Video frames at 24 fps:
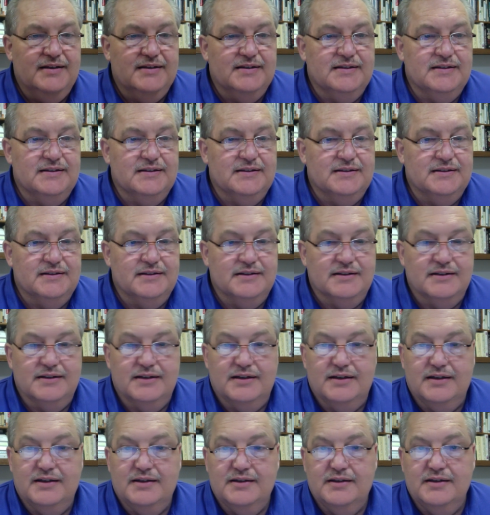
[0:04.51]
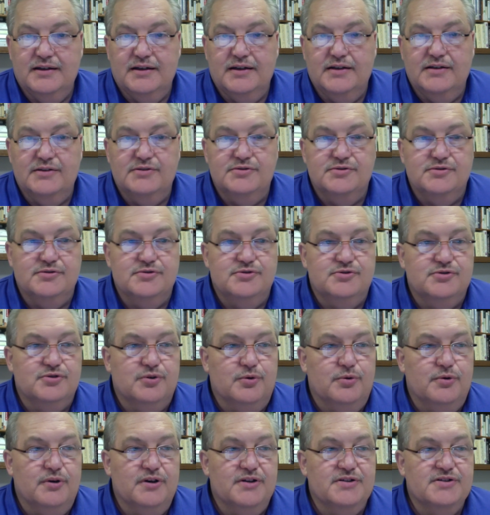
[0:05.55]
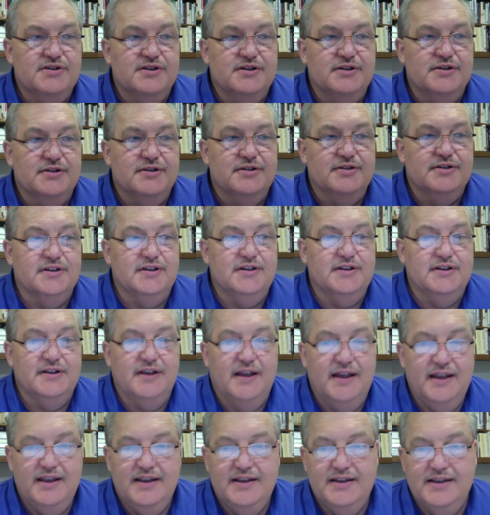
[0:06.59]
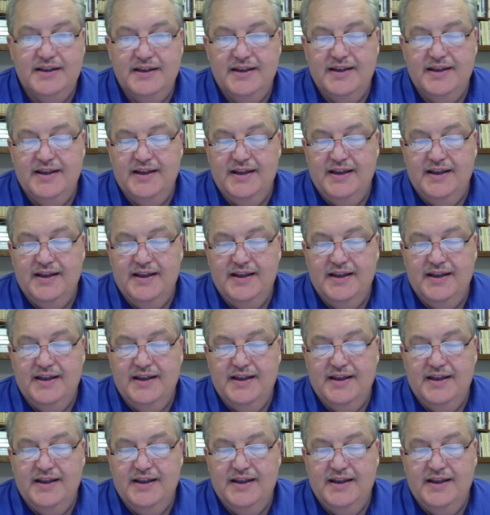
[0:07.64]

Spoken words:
And as you join us here today,